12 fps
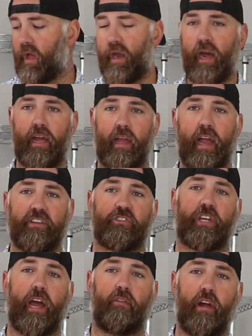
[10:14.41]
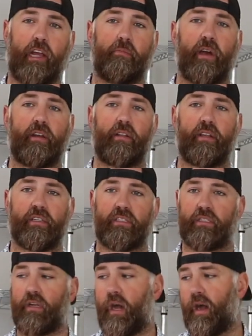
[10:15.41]
I actually got recommended
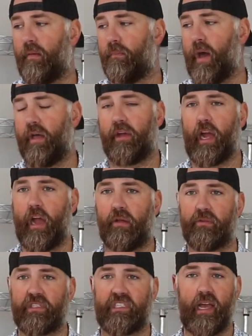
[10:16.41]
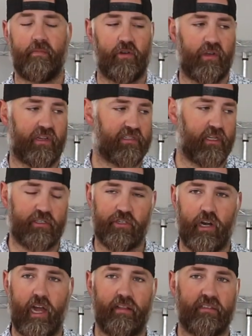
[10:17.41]
this by the guy that was demoing. He's like,
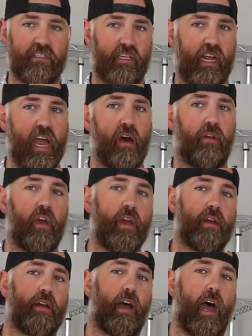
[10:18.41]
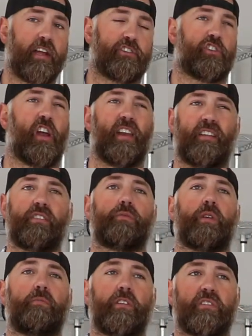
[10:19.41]
try this thing out. I tried it as
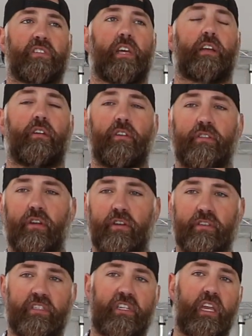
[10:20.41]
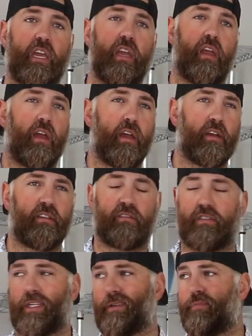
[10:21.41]
maybe the second or third ski,
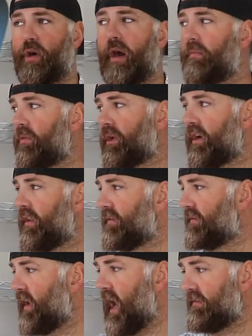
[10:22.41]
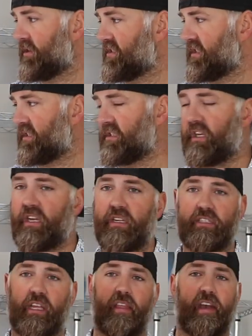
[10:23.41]
did probably another 5 or 6
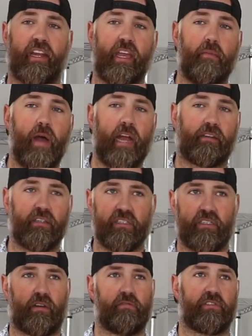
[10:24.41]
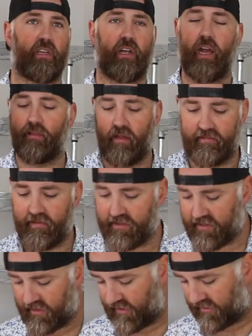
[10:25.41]
skis, and then I came back to this thing. I was like, I love
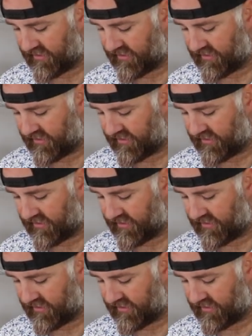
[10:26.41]
this thing.